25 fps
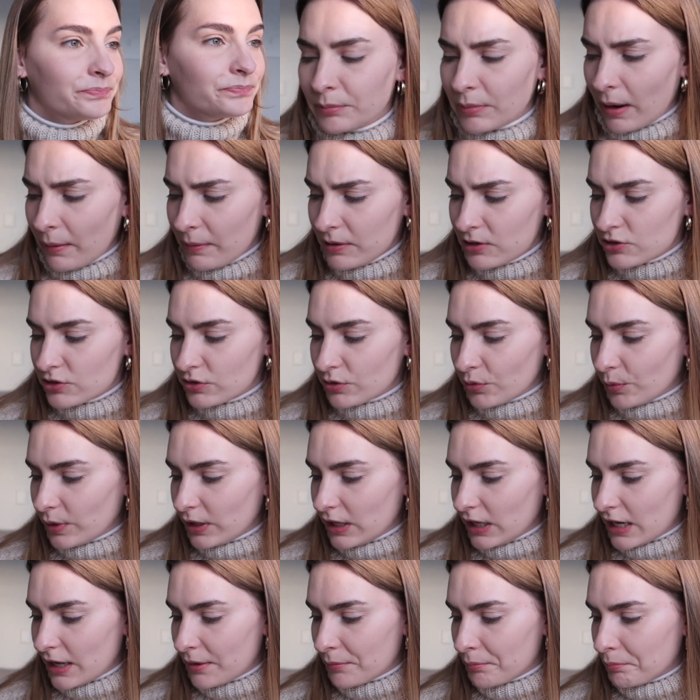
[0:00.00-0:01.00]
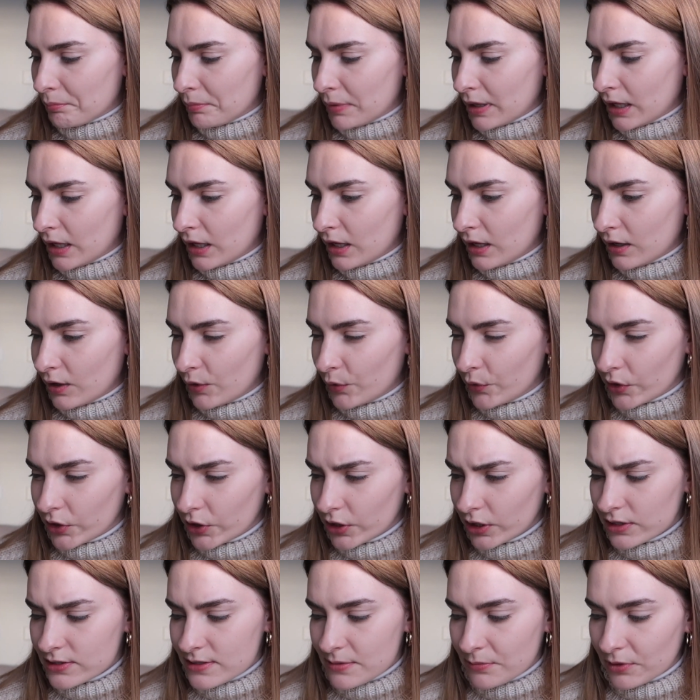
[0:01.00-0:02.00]
I probably should have waited on
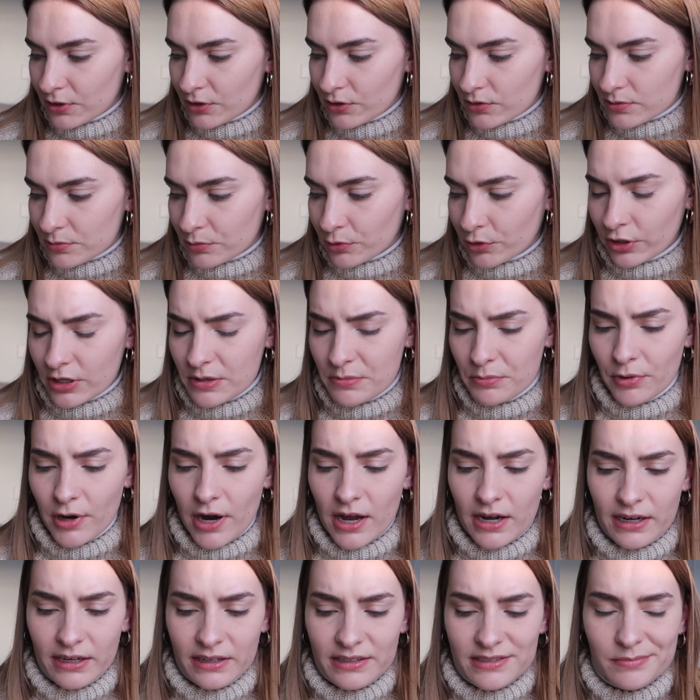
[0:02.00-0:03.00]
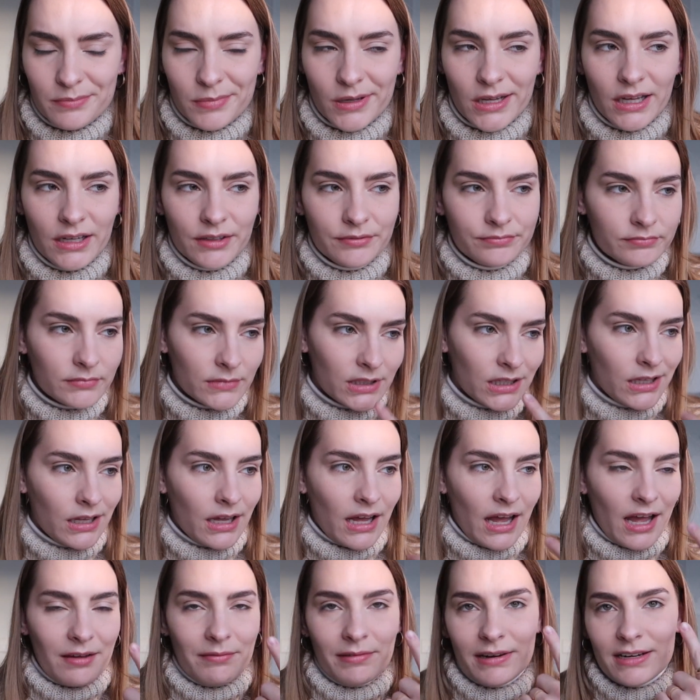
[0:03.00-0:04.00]
powder because I'm going to do some cream products, but
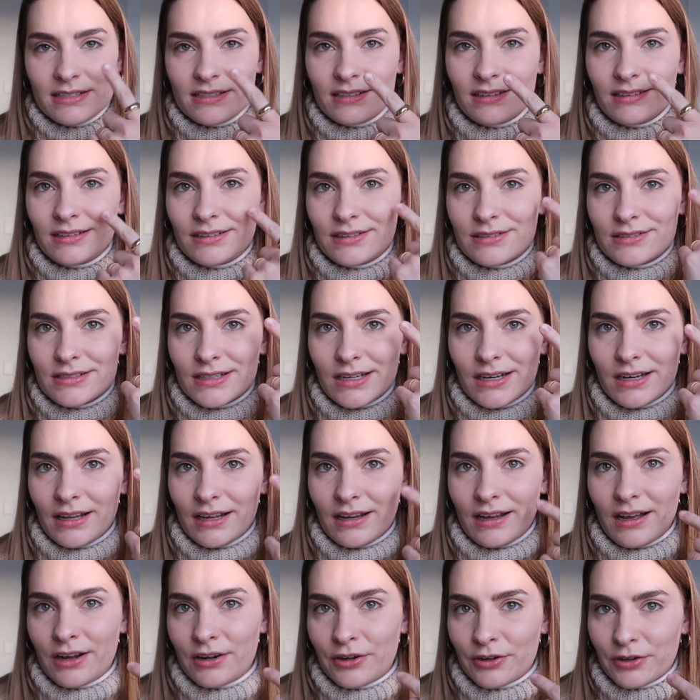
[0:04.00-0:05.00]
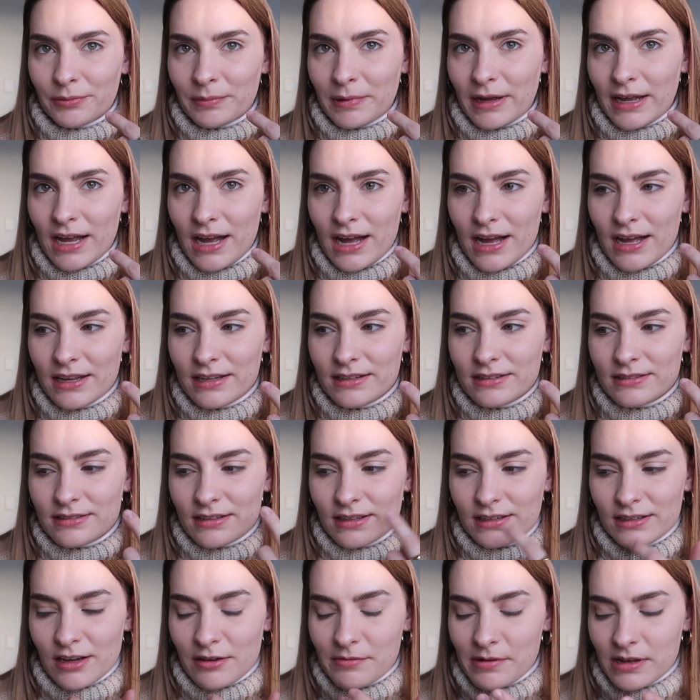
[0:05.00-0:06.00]
I basically just did it like under my eyes
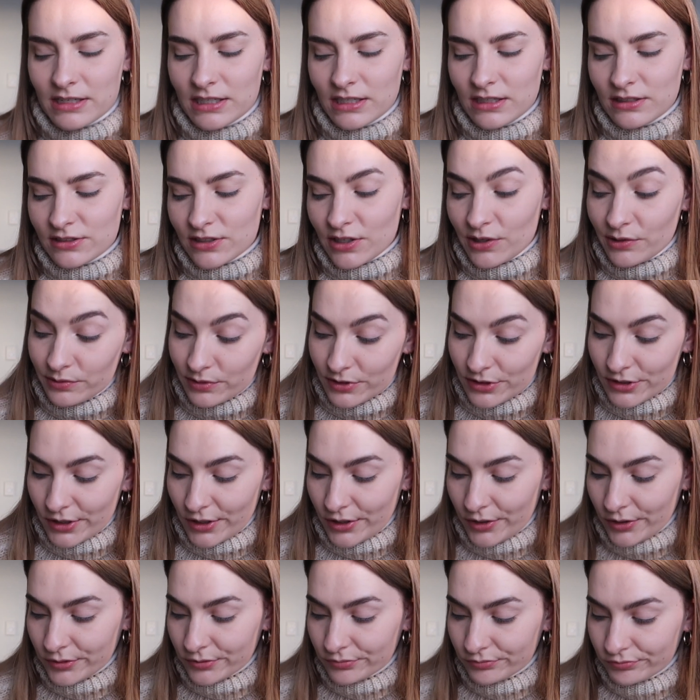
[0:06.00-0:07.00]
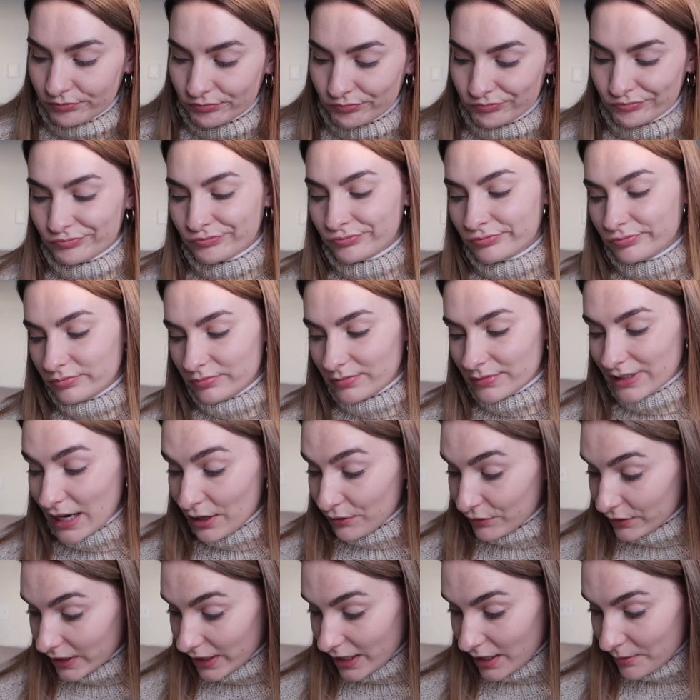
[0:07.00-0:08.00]
and on my T-zone, so
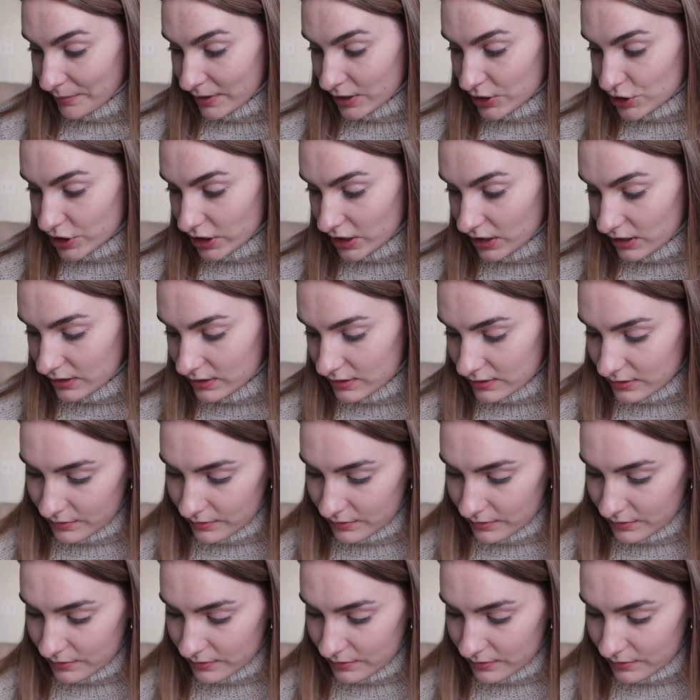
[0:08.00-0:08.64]
not really on my cheeks.